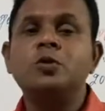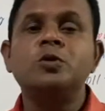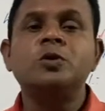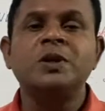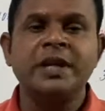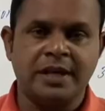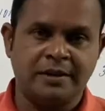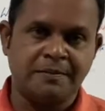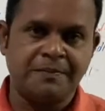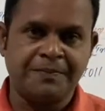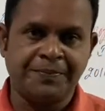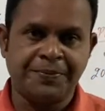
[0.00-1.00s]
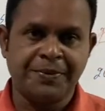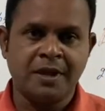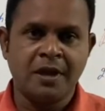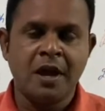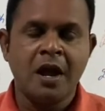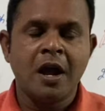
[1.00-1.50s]
to 3.
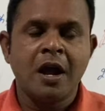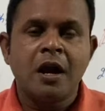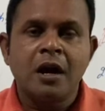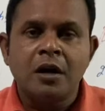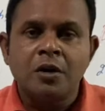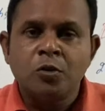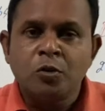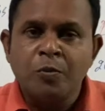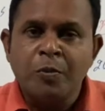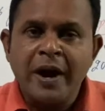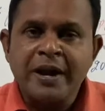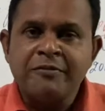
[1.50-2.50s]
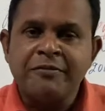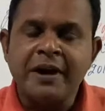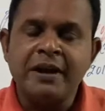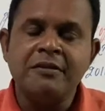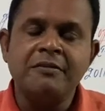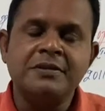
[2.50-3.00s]

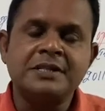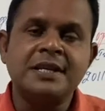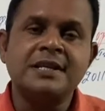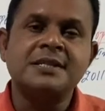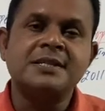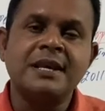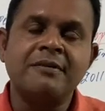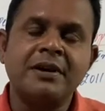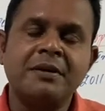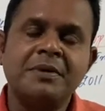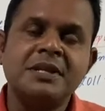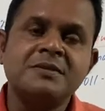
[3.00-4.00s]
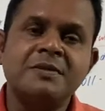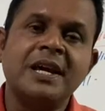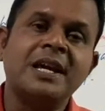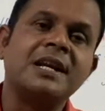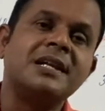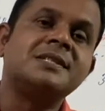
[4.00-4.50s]
2.5, 6, 7 means we
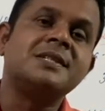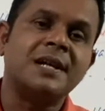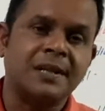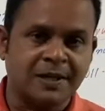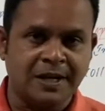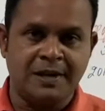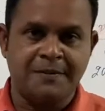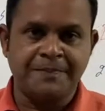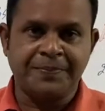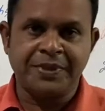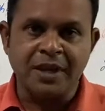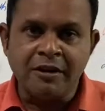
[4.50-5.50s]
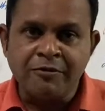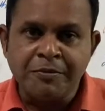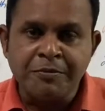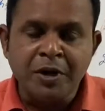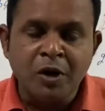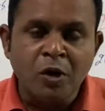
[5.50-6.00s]
can consider 3.
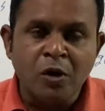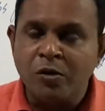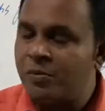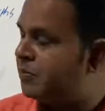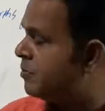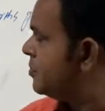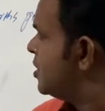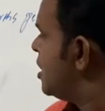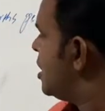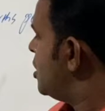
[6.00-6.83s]
If below